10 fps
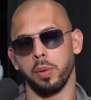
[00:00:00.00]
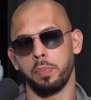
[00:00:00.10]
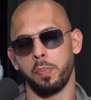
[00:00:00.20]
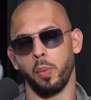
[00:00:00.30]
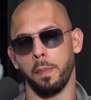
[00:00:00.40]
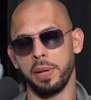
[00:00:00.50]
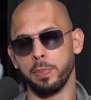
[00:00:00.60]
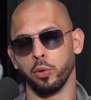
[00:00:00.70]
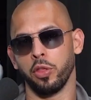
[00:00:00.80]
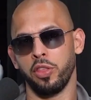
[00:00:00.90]
what
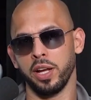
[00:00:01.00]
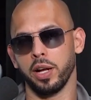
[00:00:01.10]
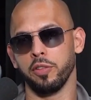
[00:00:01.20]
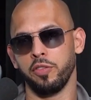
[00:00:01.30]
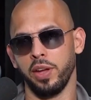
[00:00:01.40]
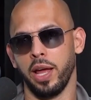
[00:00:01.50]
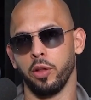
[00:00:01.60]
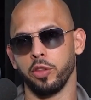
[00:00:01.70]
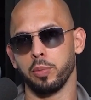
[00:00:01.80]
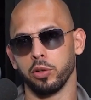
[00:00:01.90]
people think a fit,
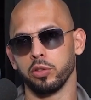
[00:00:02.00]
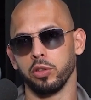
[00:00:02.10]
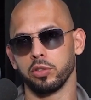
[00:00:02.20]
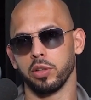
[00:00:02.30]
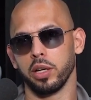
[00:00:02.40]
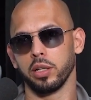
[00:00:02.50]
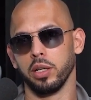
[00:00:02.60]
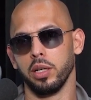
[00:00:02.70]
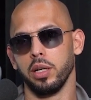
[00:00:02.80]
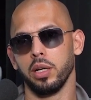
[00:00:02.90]
healthy person looks like.
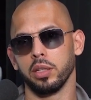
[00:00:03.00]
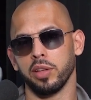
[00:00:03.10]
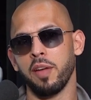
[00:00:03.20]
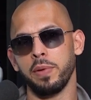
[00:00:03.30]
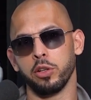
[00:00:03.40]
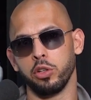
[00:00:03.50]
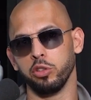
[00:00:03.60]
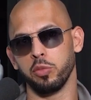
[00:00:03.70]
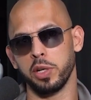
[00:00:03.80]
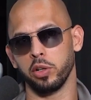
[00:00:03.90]
Because I've been
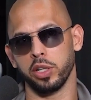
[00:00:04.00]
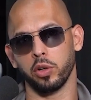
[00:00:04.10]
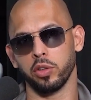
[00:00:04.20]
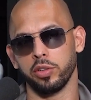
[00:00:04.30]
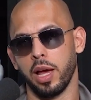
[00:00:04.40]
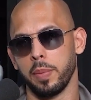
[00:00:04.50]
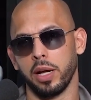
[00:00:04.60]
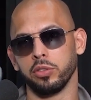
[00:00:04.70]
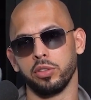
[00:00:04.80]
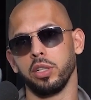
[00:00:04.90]
accused of being on gear all the time, and
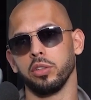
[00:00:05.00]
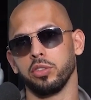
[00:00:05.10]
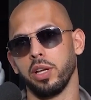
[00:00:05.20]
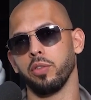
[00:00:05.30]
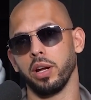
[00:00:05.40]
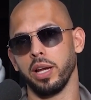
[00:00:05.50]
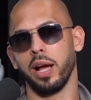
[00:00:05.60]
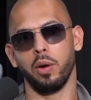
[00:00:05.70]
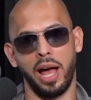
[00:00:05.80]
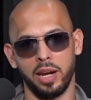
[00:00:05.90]
I'll sit here and say right
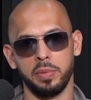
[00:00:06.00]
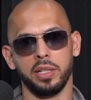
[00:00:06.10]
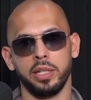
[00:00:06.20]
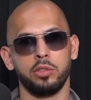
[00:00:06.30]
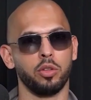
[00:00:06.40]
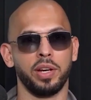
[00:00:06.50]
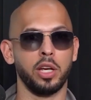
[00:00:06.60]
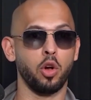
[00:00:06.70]
now, adamantly. So if I